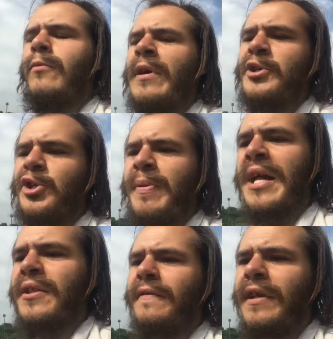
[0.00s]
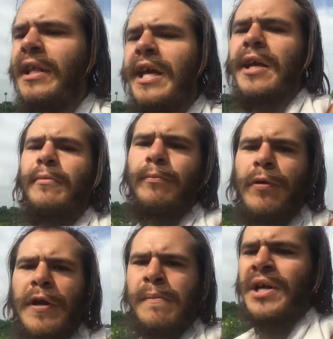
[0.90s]
Retrospectively, they can
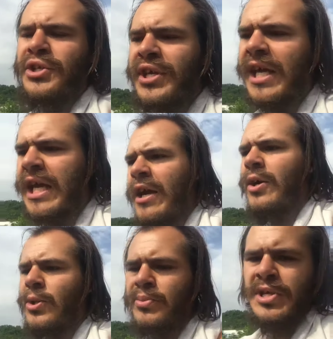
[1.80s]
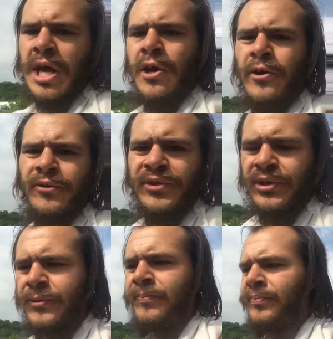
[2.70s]
pretty much take care of themselves.